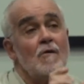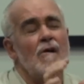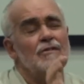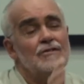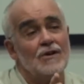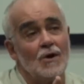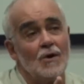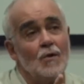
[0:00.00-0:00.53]

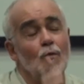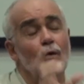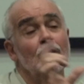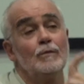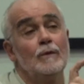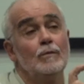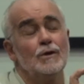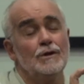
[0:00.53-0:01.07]
So
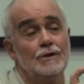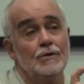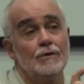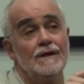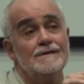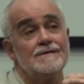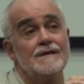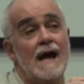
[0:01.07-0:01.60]
what we would do
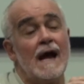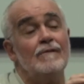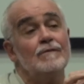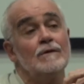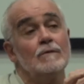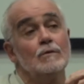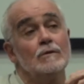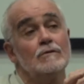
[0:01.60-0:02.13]
is,
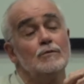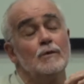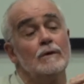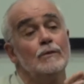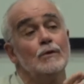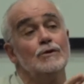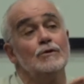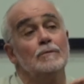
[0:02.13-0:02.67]
afterwards, we
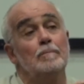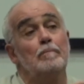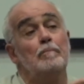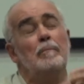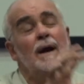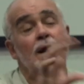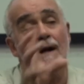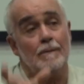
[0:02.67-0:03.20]
would do
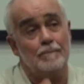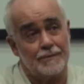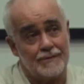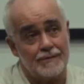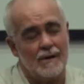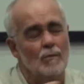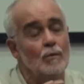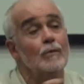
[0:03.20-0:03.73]

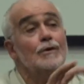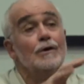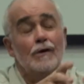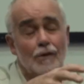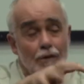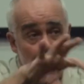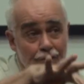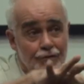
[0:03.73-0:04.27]
pickups, we would
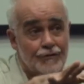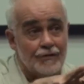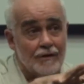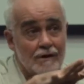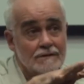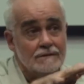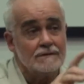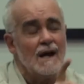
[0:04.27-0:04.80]
rehearse,
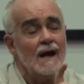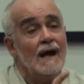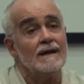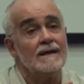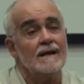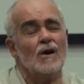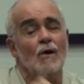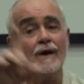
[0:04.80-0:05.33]

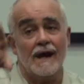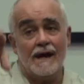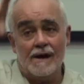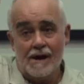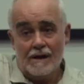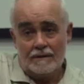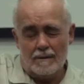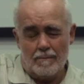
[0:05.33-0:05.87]
and then, okay,
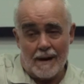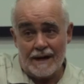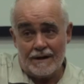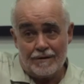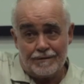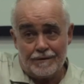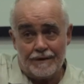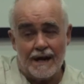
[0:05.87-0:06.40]
the
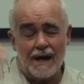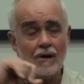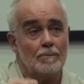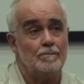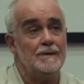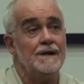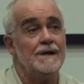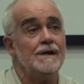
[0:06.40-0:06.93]
microphone
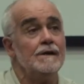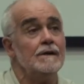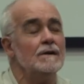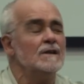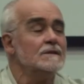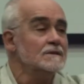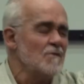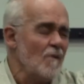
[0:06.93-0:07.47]
cannot be
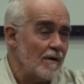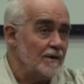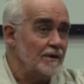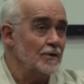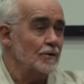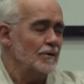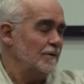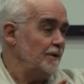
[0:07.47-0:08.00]
here,
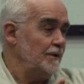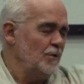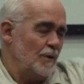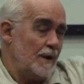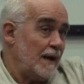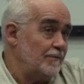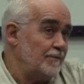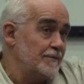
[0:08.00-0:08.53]
you
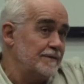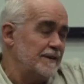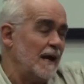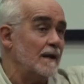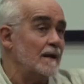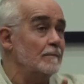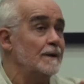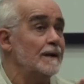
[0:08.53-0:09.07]
have to
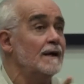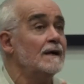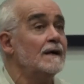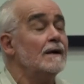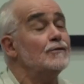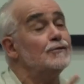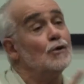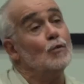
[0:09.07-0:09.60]
stand a little bit,
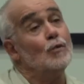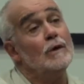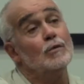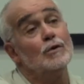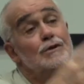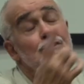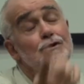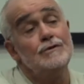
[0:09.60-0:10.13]
so we
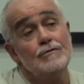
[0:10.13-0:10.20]
would